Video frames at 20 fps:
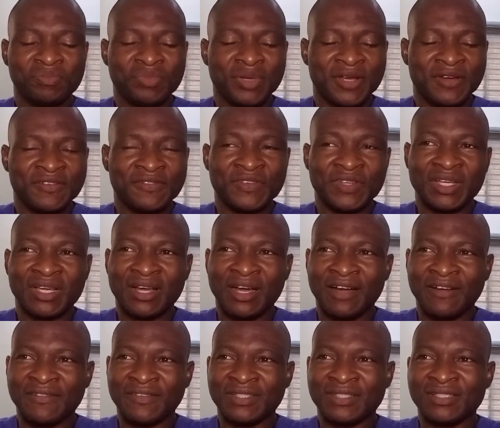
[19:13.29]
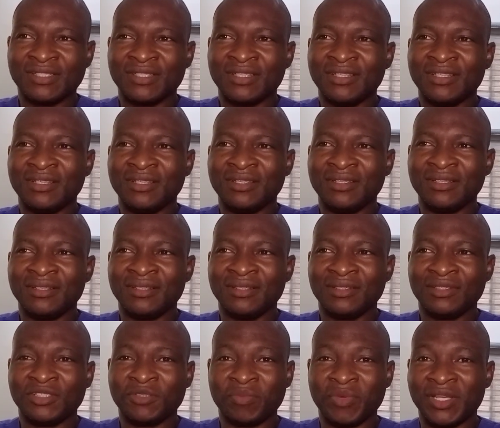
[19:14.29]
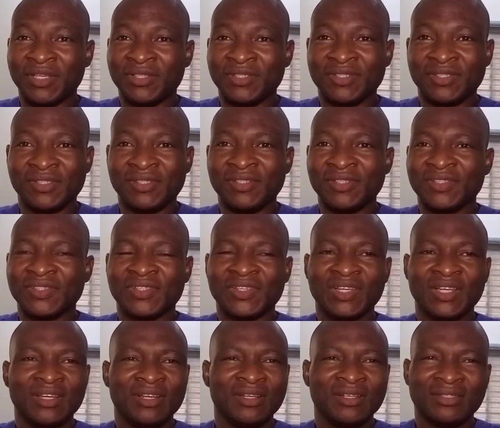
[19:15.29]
pelvic cavity spaces.